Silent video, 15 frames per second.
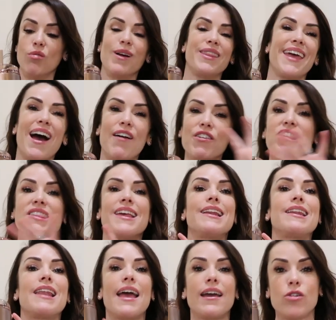but they have a
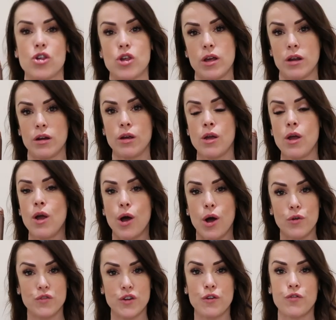selection
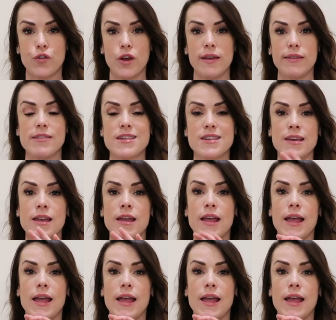of different